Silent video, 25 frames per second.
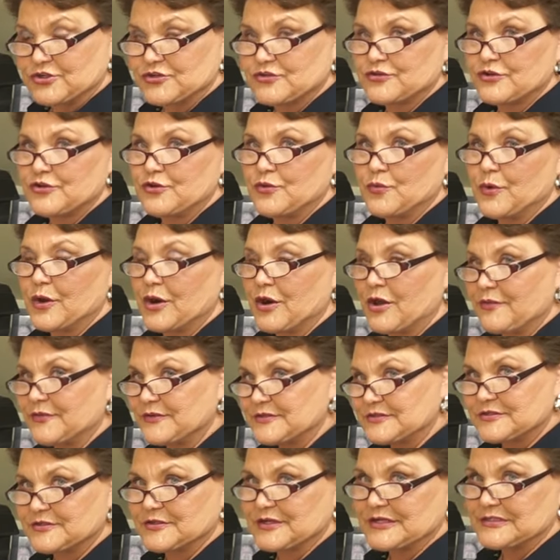So you want all
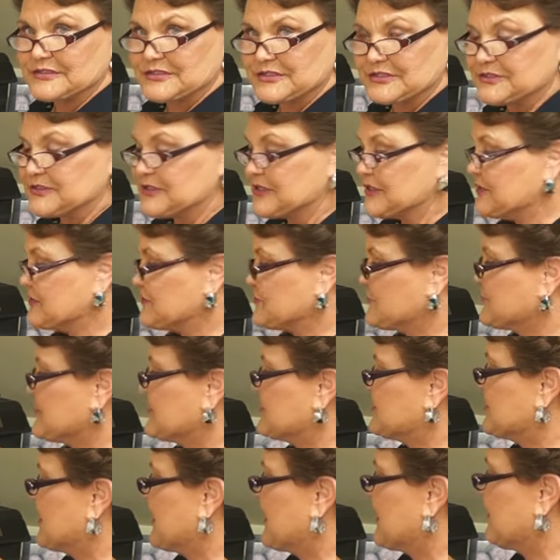this elasticity to
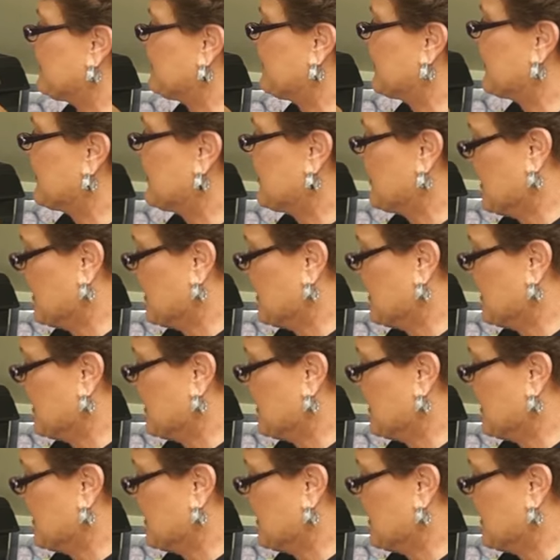stretch out of it.